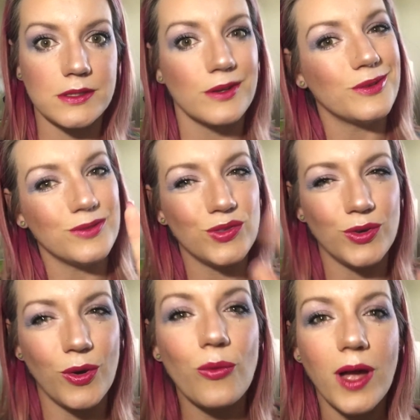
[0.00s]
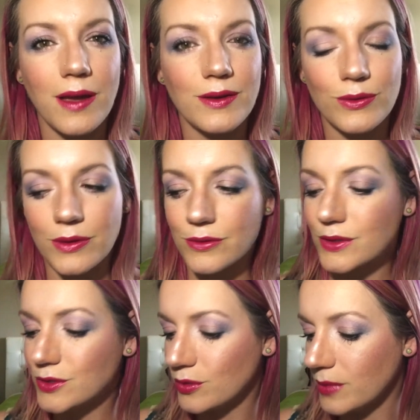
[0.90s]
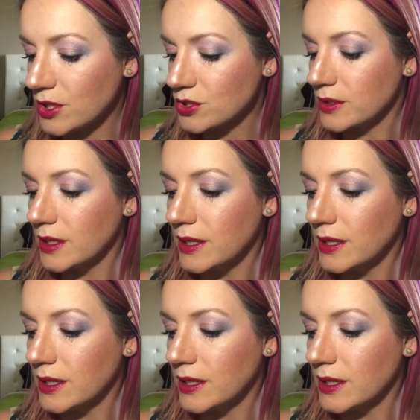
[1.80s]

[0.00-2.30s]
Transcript: so you know why I don't use it too much.